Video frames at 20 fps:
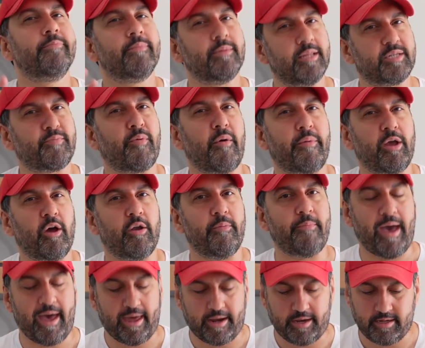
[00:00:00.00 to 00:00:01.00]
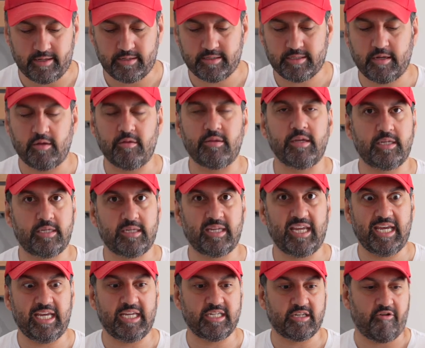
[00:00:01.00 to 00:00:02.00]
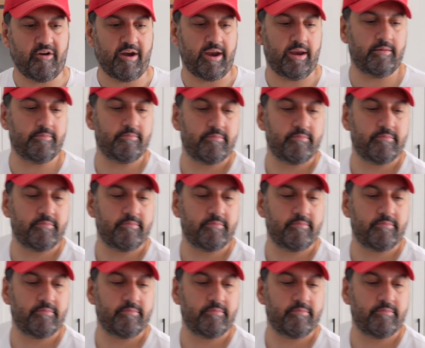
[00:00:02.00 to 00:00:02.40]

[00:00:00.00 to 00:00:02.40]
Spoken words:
it's probably gone bad. So this is great.